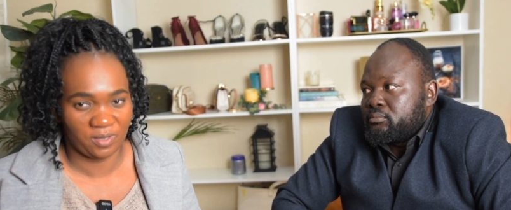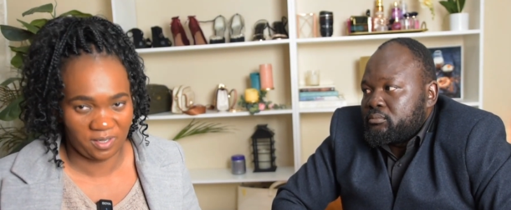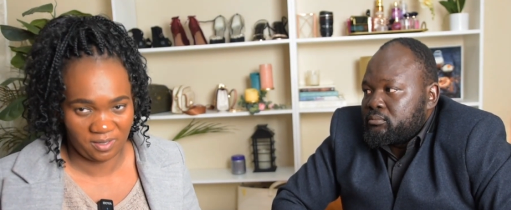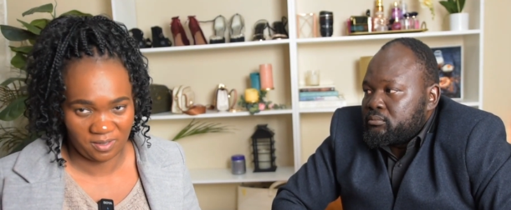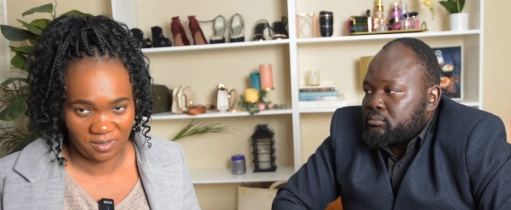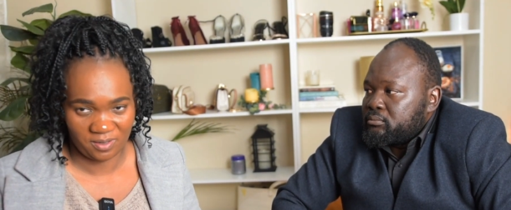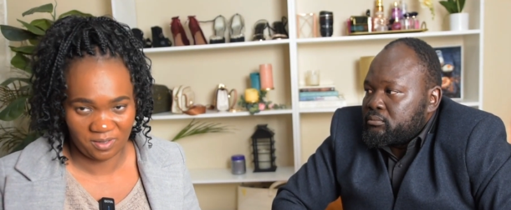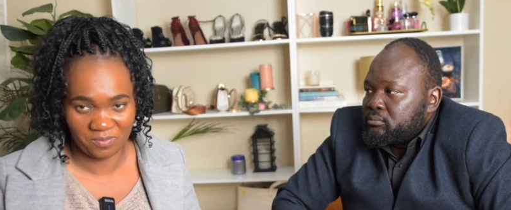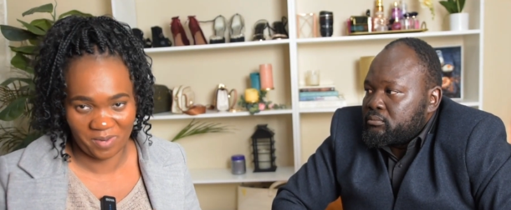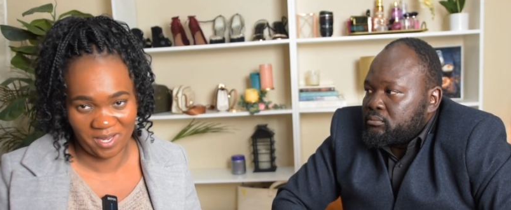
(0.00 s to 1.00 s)
Speaker 1: okay
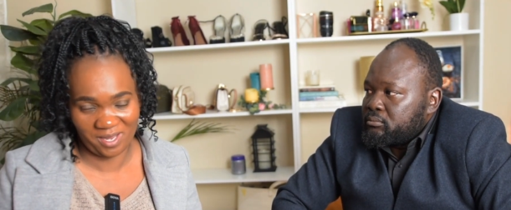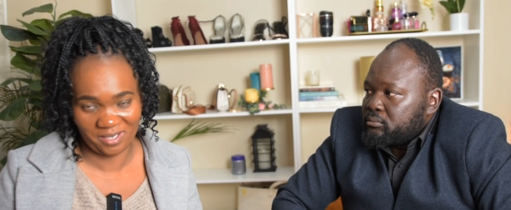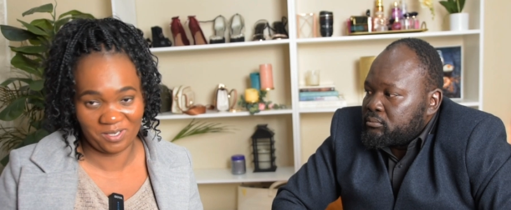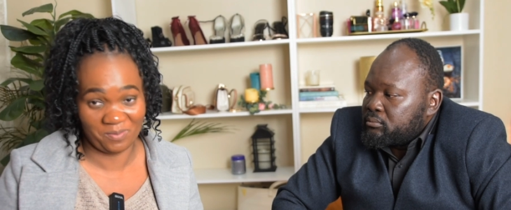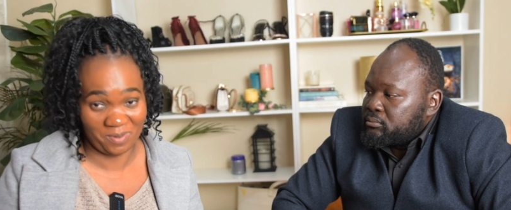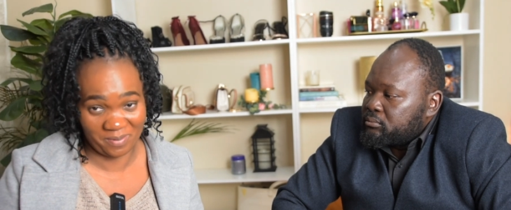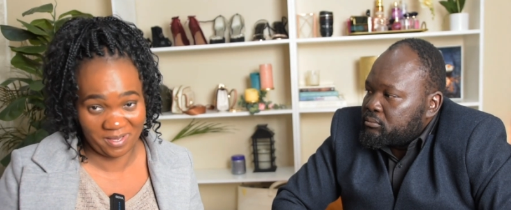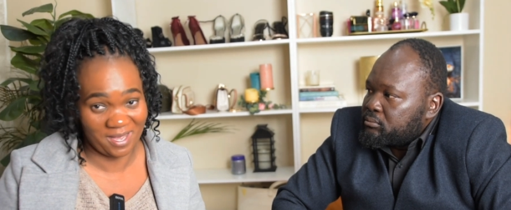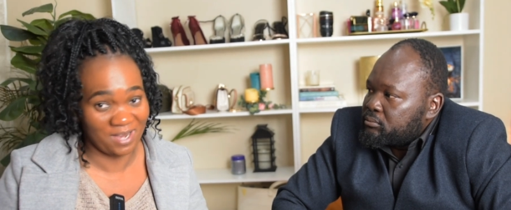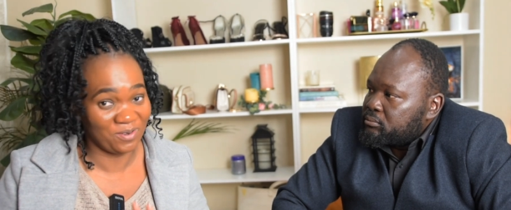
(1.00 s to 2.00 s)
in my case and my
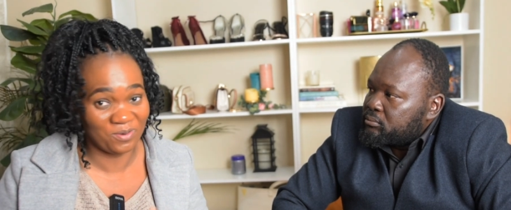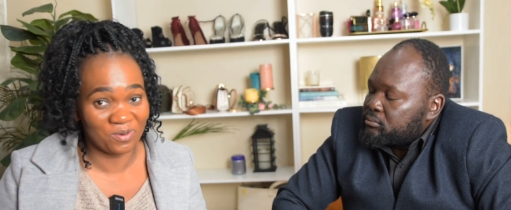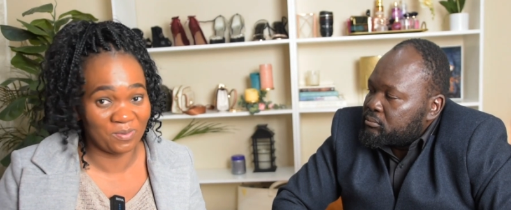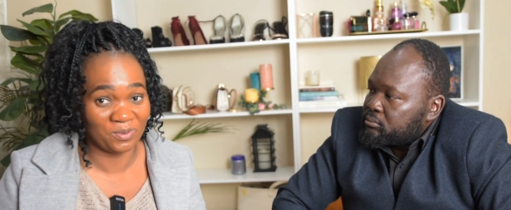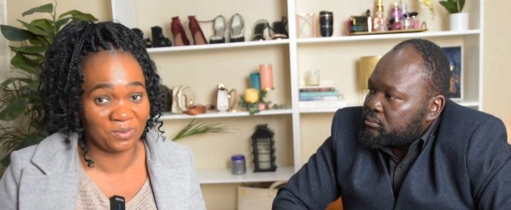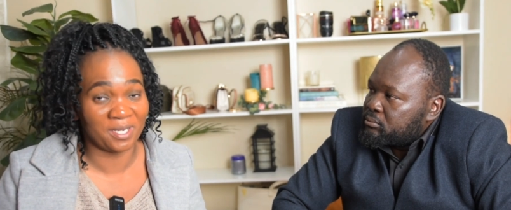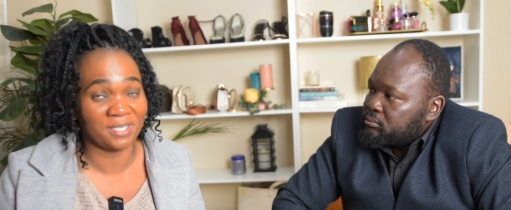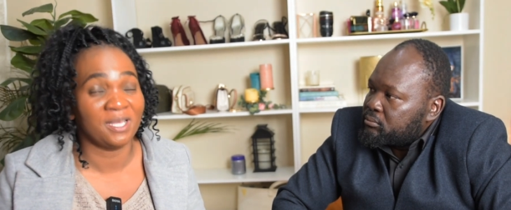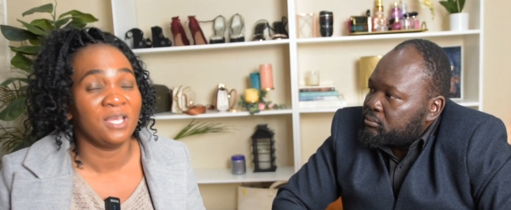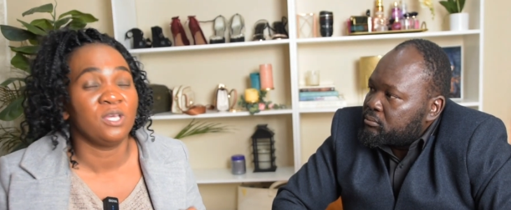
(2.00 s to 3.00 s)
brother i don't know about you
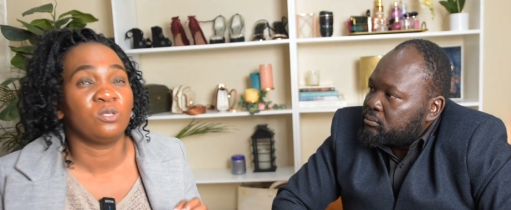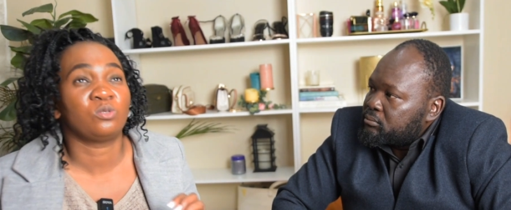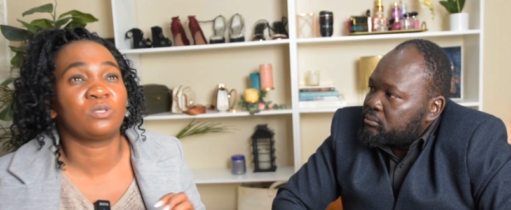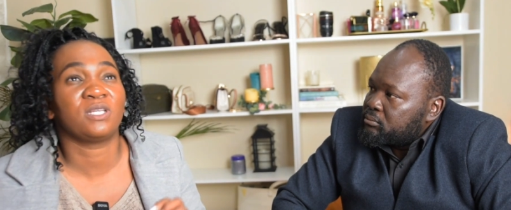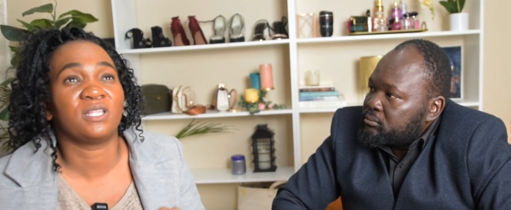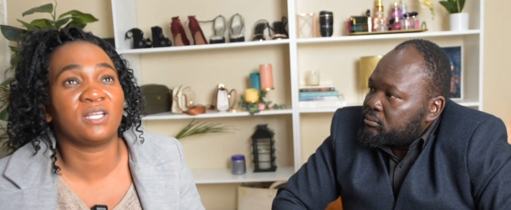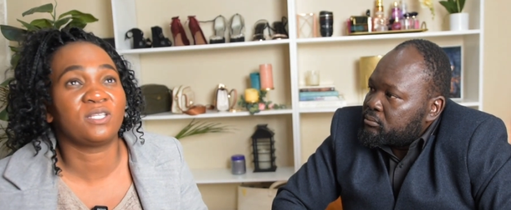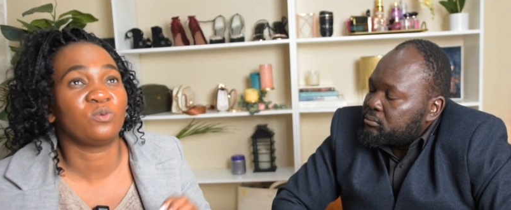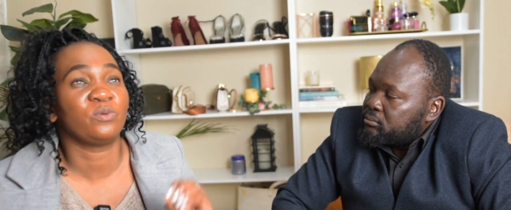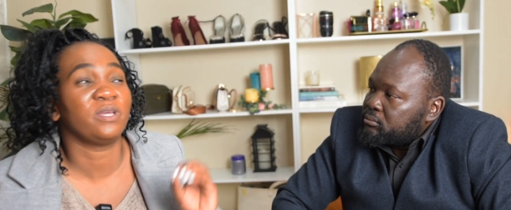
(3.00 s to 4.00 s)
guys say
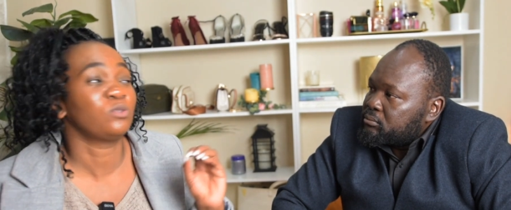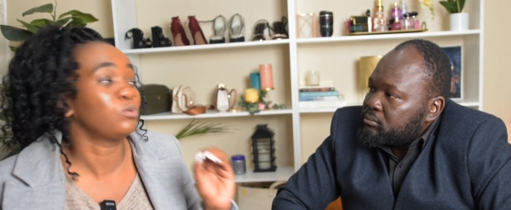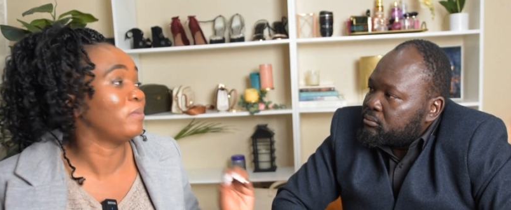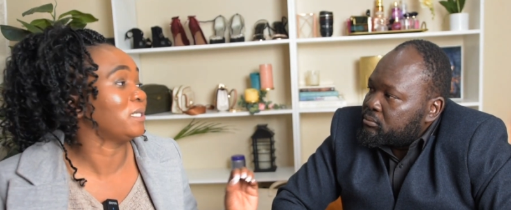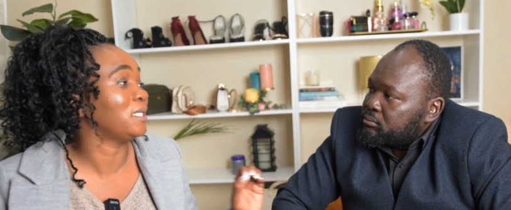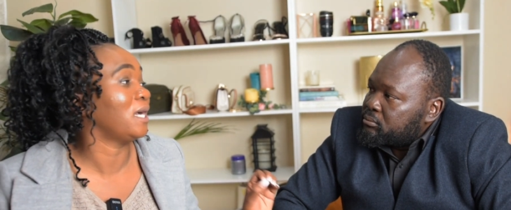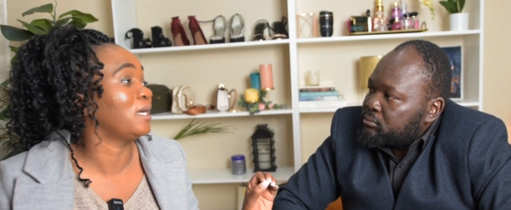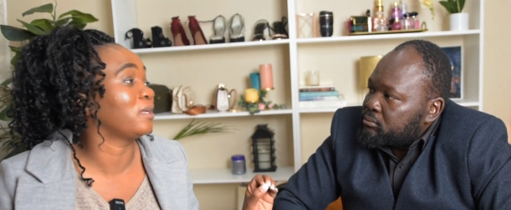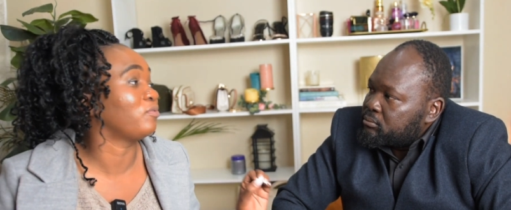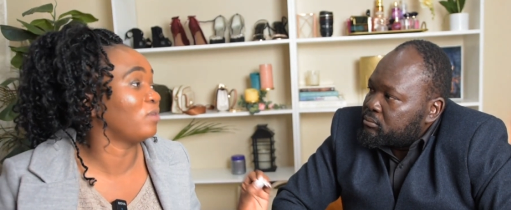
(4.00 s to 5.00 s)
that we are so much
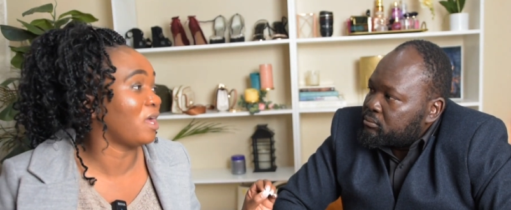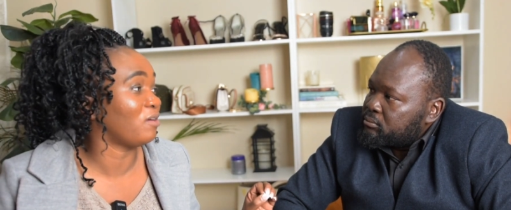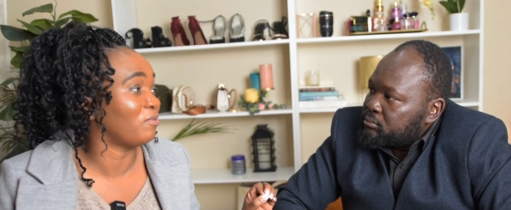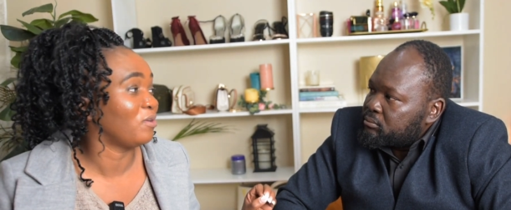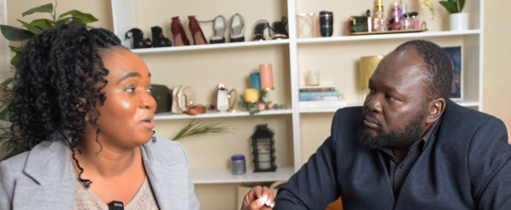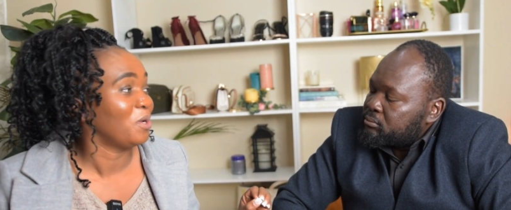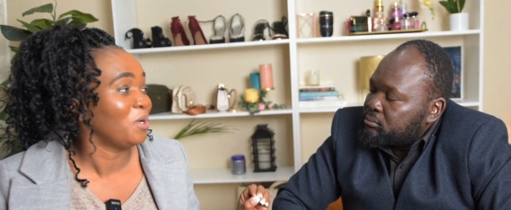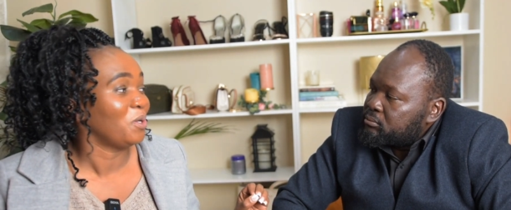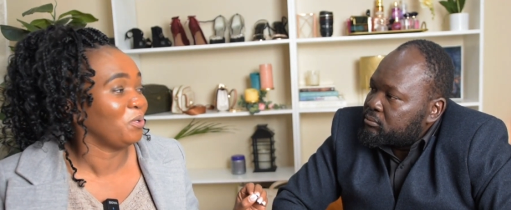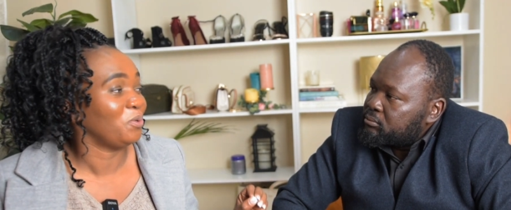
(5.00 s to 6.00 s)
hungry for love
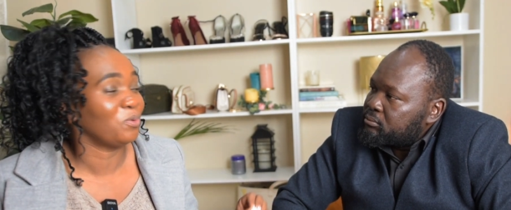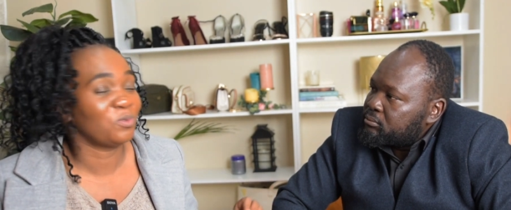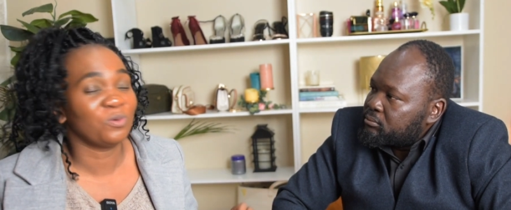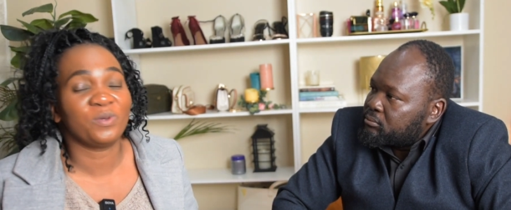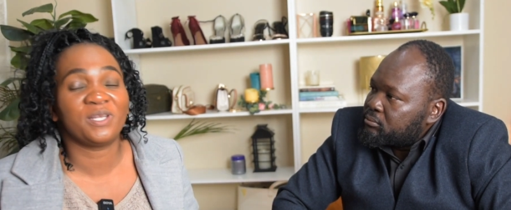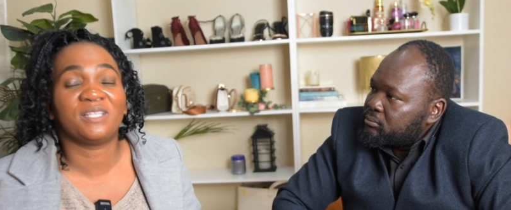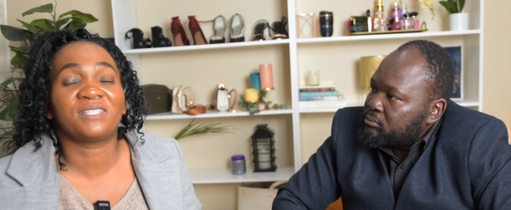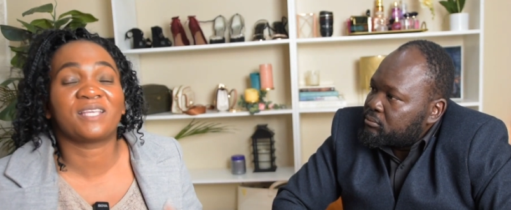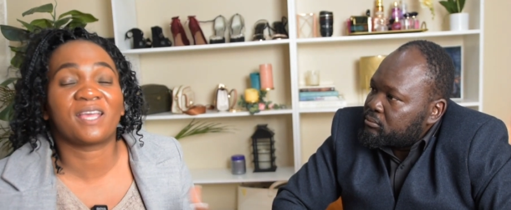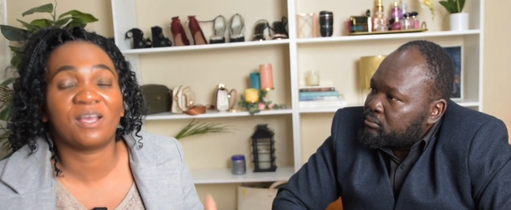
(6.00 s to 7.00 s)
mm. you know so when this guy